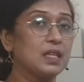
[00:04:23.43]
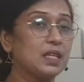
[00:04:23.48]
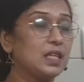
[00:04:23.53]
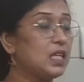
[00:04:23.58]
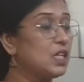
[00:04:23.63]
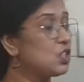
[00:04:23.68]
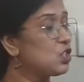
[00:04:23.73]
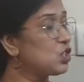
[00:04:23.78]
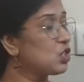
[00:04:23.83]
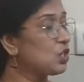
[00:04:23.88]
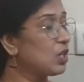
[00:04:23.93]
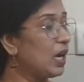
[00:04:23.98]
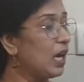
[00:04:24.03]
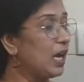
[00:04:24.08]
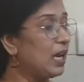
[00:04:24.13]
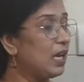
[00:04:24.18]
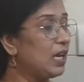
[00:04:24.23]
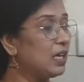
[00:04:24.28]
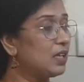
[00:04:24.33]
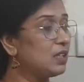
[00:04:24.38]
Each
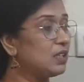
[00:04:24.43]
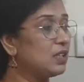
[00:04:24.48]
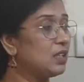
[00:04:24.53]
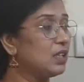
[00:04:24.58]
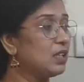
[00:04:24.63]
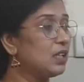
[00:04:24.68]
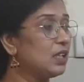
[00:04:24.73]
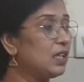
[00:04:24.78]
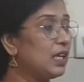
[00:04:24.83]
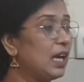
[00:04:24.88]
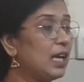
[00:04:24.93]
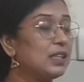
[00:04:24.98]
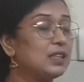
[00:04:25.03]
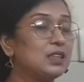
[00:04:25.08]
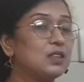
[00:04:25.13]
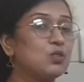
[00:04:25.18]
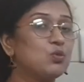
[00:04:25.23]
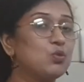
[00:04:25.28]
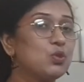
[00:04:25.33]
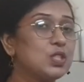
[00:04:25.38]
island, and
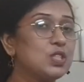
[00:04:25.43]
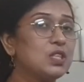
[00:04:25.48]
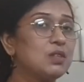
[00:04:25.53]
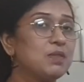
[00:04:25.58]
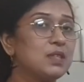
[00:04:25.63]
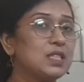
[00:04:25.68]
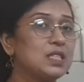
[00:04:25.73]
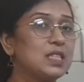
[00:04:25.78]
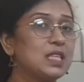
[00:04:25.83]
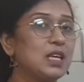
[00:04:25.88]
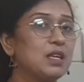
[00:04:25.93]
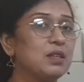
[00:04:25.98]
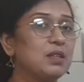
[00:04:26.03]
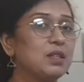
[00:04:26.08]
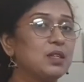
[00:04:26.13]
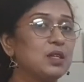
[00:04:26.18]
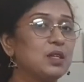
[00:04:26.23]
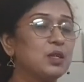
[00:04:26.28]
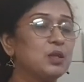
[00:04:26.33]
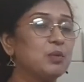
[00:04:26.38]
tourism is their
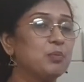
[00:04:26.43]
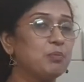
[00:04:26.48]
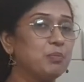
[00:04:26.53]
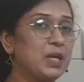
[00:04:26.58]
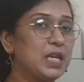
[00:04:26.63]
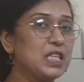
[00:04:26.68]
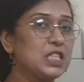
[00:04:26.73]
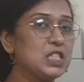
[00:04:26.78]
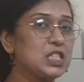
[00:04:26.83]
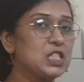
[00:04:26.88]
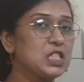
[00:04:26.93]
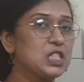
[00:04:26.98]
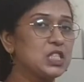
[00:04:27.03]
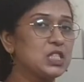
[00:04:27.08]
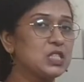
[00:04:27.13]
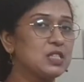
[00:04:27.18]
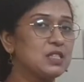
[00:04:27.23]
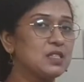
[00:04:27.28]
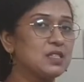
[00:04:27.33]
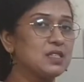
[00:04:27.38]
best
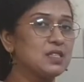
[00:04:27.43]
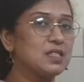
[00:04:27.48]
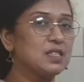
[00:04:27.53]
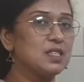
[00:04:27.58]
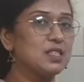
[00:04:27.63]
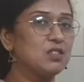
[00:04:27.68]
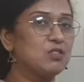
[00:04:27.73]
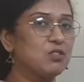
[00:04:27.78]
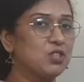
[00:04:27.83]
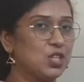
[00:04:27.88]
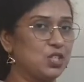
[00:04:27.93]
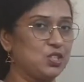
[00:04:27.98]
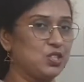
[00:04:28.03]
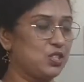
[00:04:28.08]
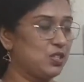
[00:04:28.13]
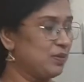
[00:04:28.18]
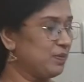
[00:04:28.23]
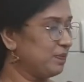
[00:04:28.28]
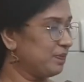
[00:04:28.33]
trade.